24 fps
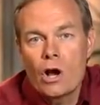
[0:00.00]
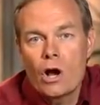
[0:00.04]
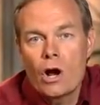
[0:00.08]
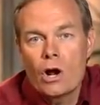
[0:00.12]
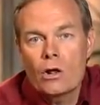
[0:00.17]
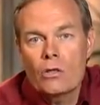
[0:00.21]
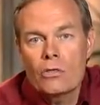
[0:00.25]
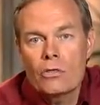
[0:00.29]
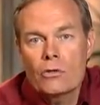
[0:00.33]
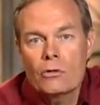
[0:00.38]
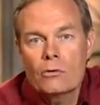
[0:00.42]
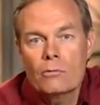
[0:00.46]

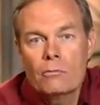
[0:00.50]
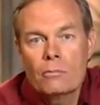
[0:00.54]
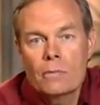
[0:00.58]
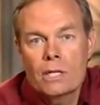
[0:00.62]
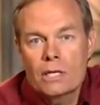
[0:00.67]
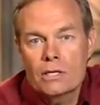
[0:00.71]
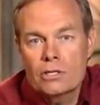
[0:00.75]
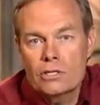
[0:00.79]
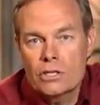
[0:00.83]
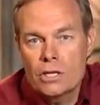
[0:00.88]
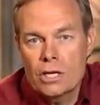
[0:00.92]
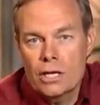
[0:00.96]
Arthur
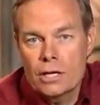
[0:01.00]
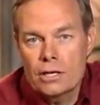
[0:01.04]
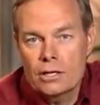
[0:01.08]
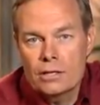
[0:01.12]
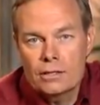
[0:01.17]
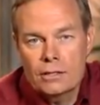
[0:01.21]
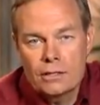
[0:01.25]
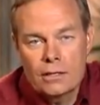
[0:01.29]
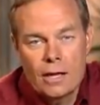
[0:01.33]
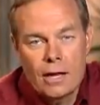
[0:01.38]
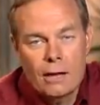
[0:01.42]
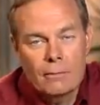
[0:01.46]

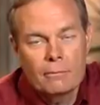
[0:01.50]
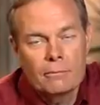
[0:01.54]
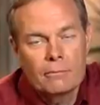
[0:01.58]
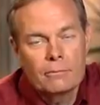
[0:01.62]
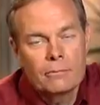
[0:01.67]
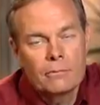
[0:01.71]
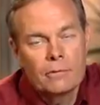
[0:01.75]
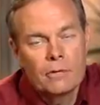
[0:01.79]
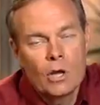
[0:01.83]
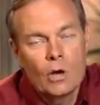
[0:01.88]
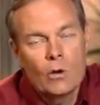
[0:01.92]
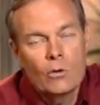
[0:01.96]
Menchez, and I
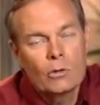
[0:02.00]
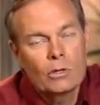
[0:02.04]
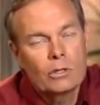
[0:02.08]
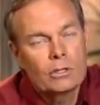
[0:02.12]
know